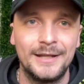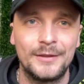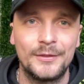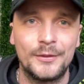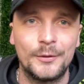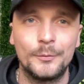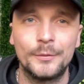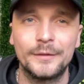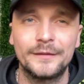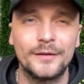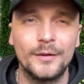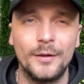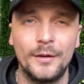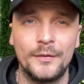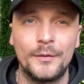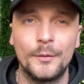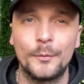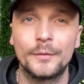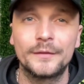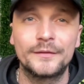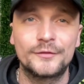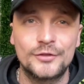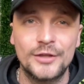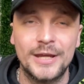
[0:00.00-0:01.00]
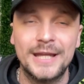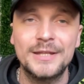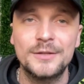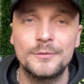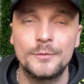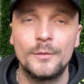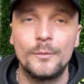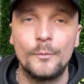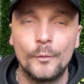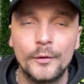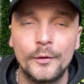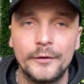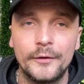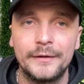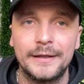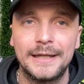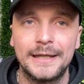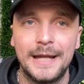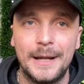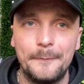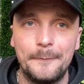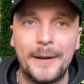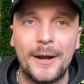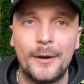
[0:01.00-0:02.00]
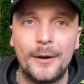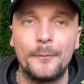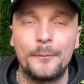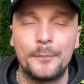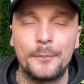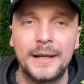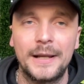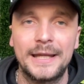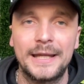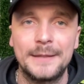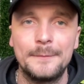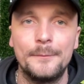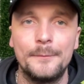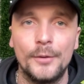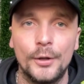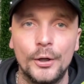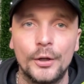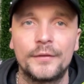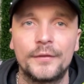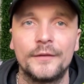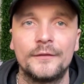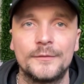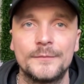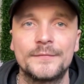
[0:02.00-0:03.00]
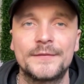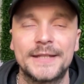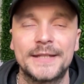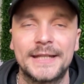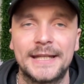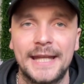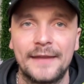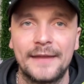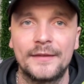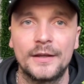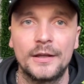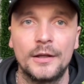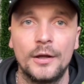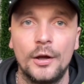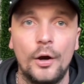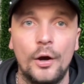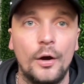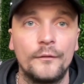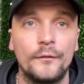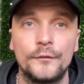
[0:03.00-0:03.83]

There was genuine worry about playing both of them together,